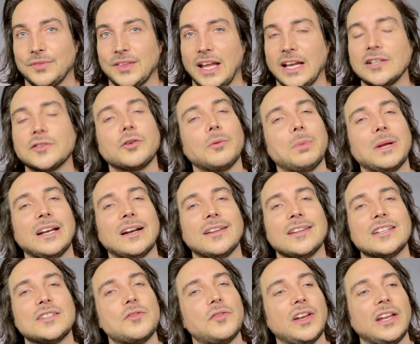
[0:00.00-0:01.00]
Thanks for being on
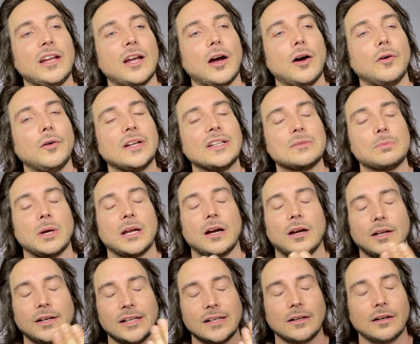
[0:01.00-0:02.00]
this video. It's my
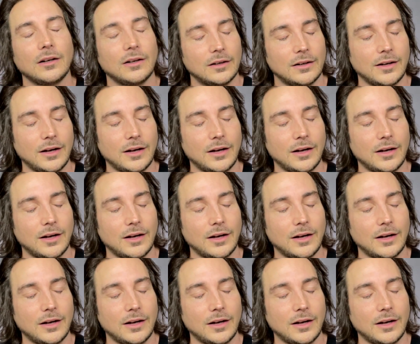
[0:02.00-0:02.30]
honor,